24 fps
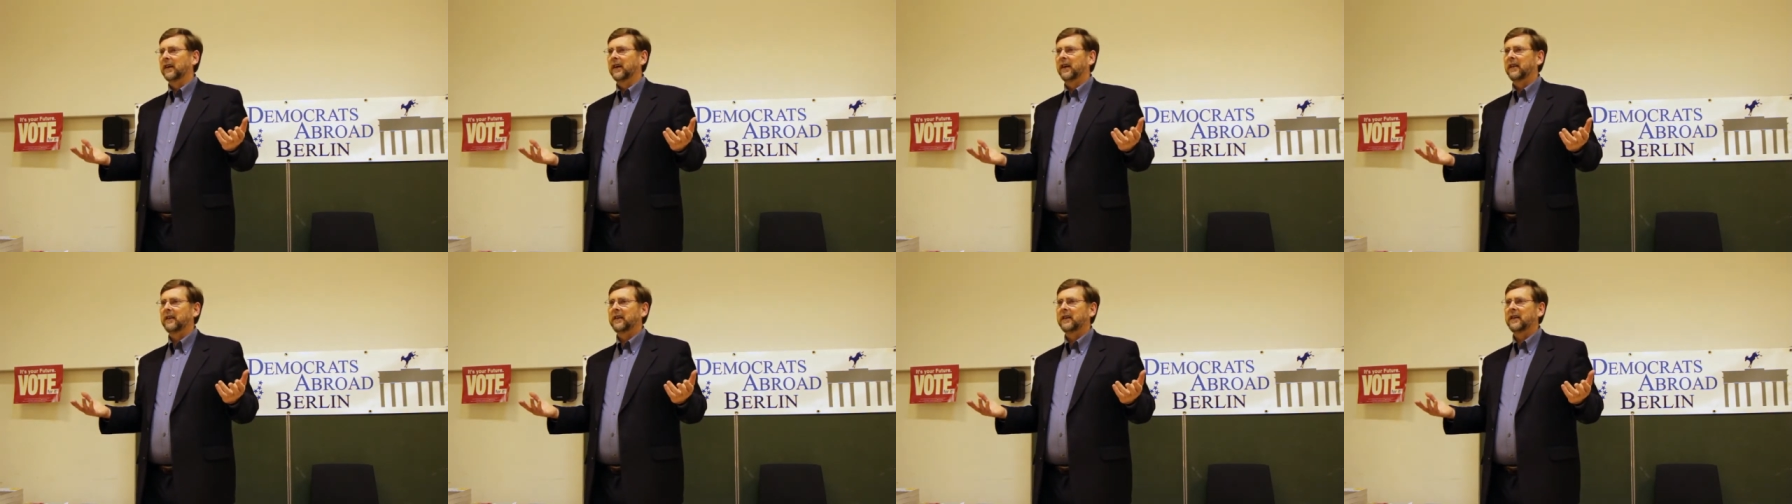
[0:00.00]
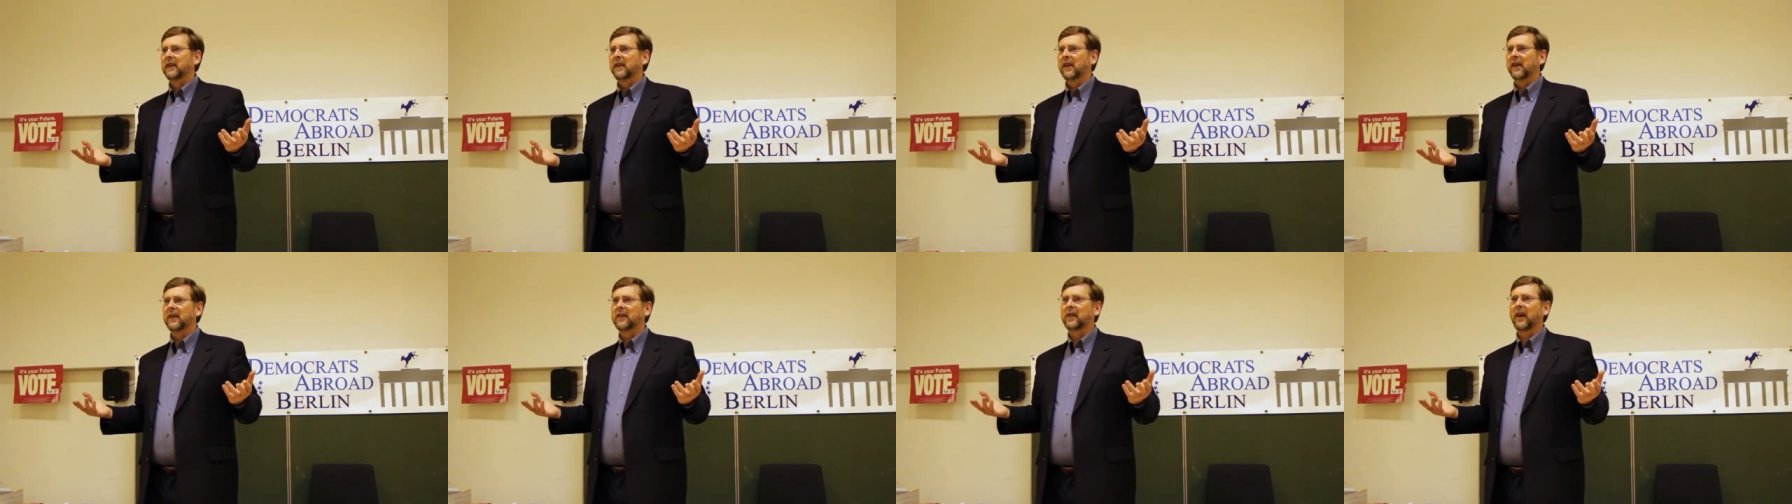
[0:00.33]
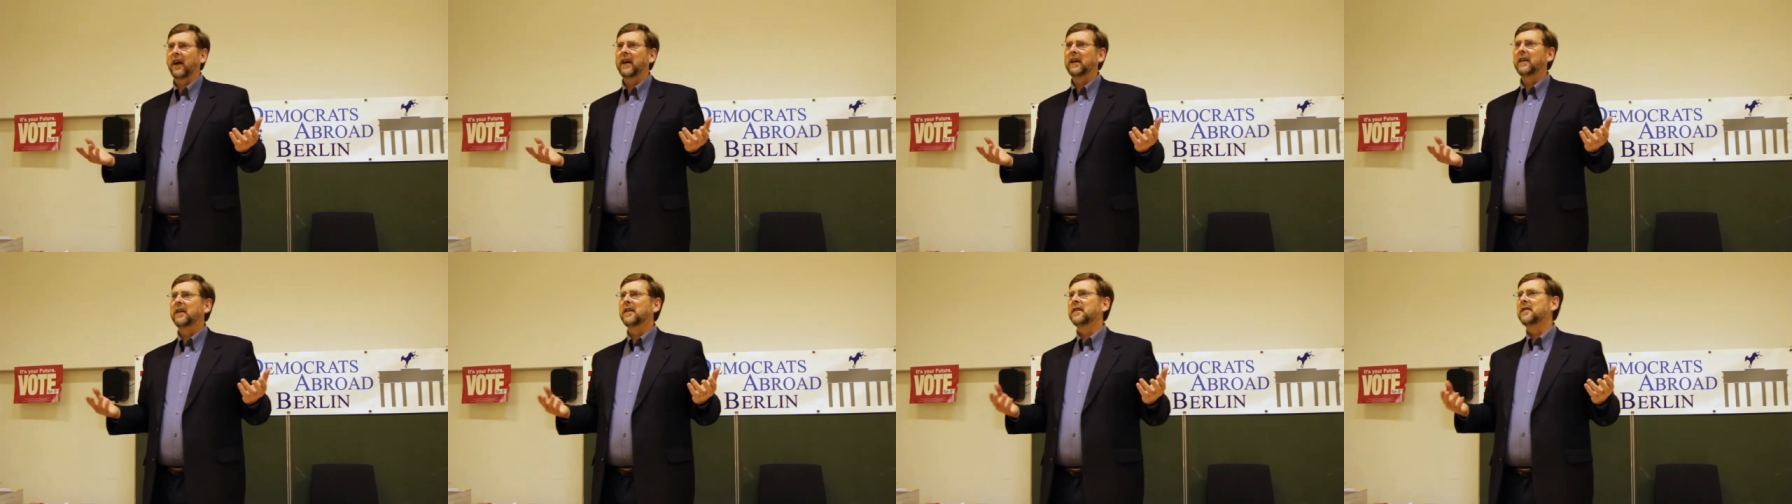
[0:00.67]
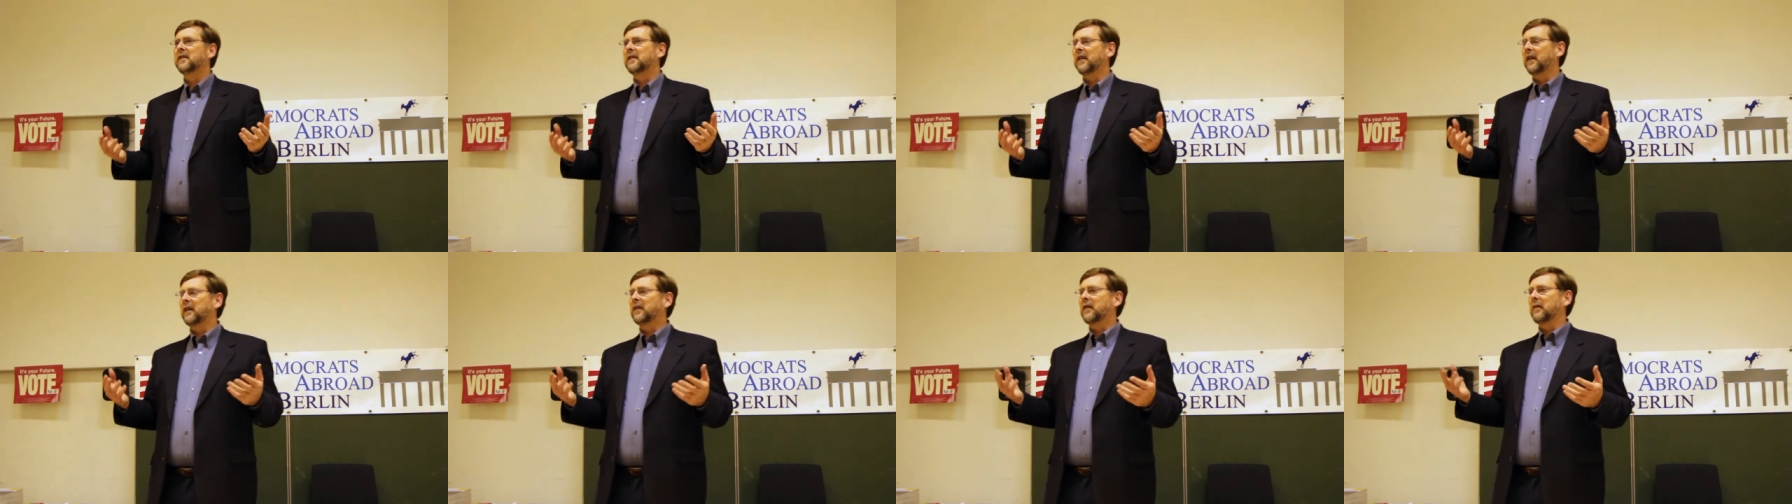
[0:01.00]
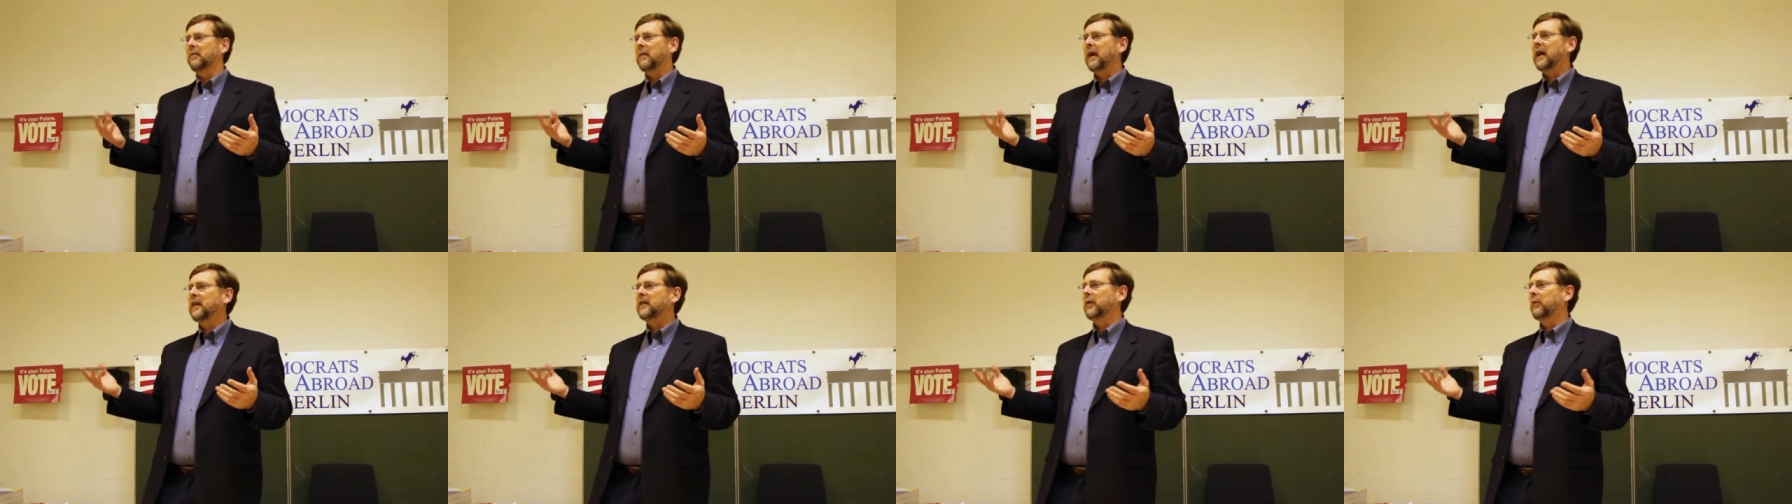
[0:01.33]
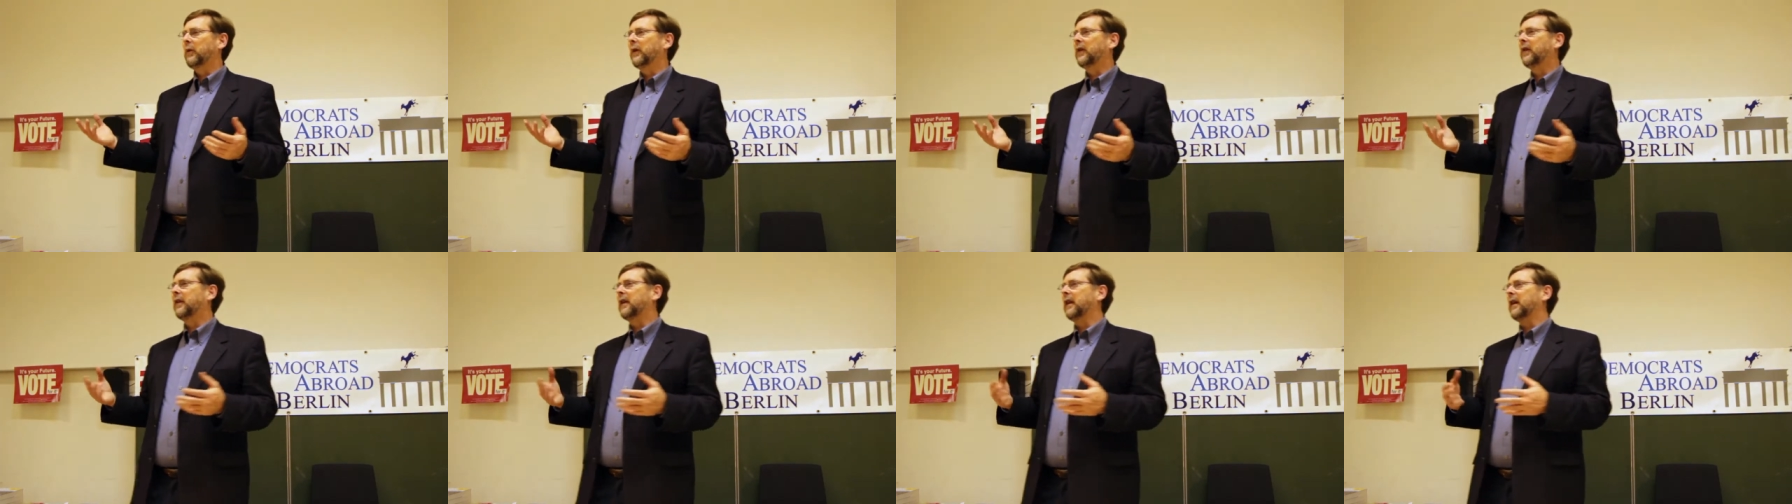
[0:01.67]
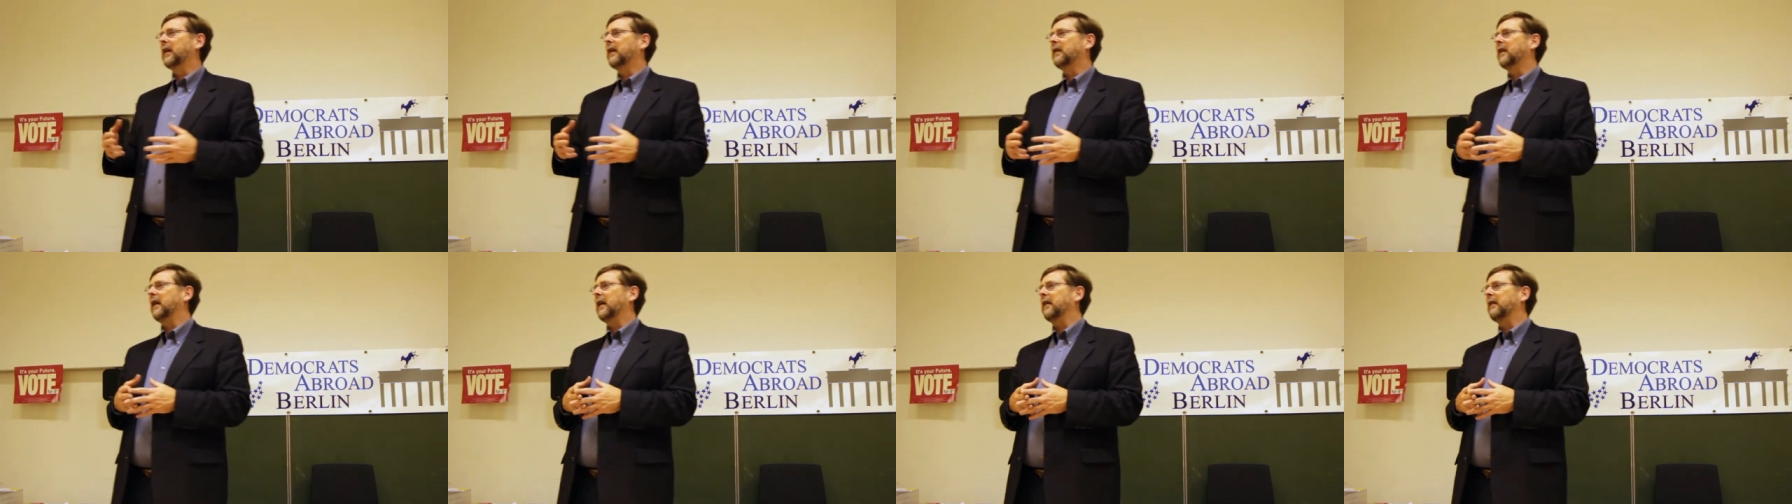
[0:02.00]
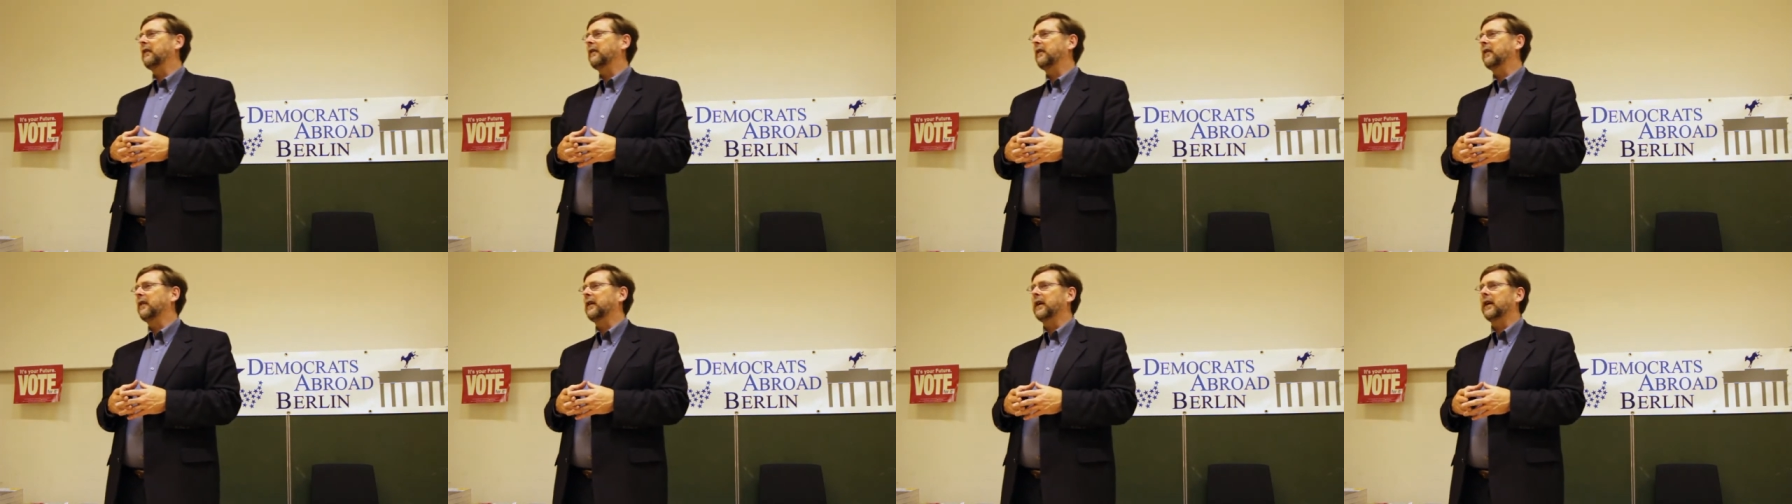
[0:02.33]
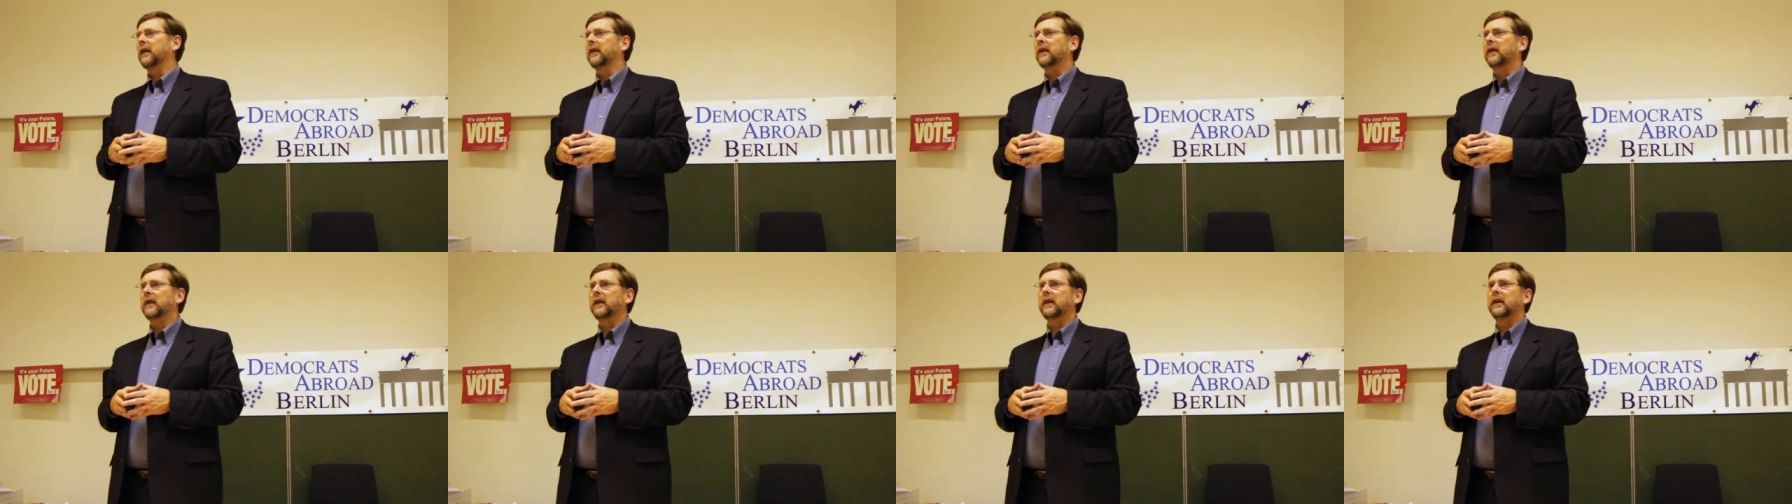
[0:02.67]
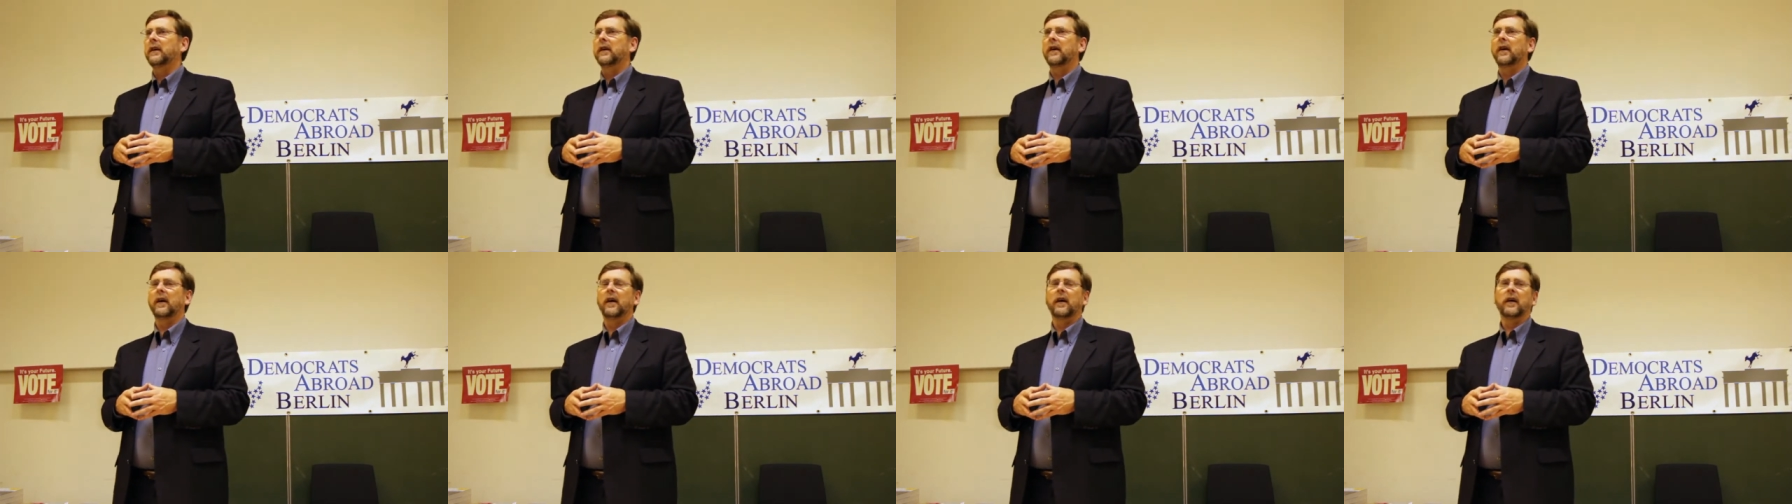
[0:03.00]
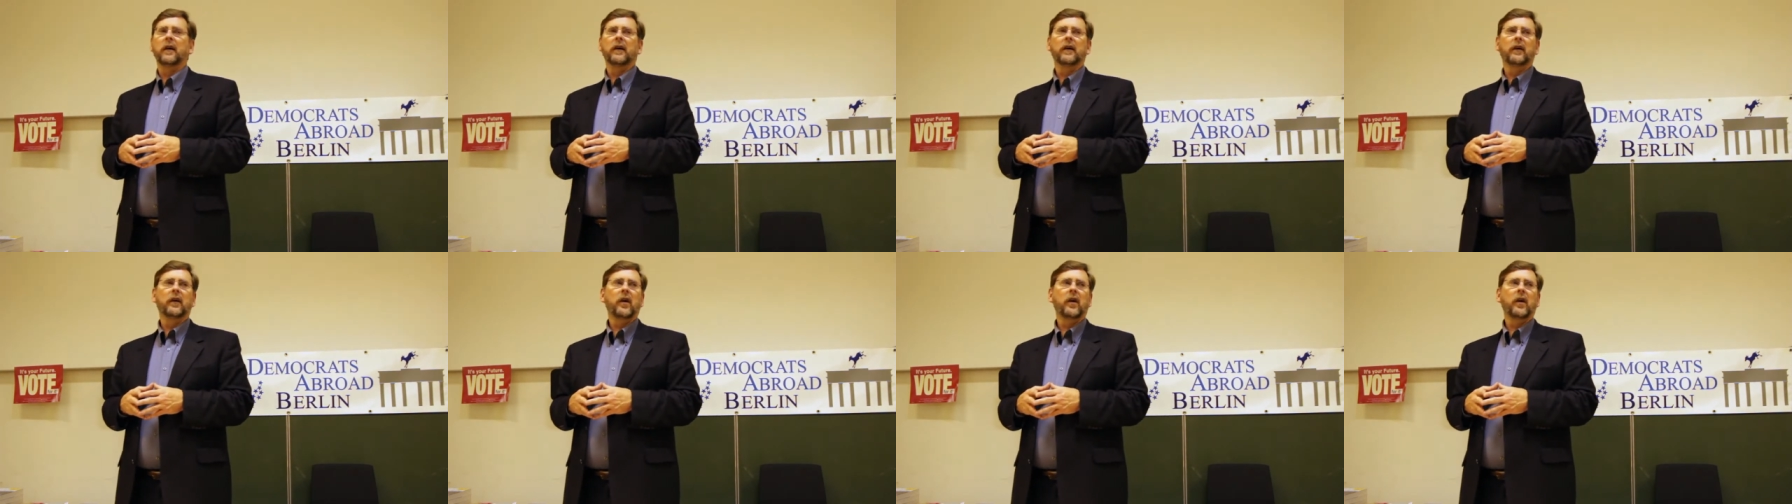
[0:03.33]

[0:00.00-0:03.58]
I mean, you know, China is, it's amazing what they, they, the, the uh,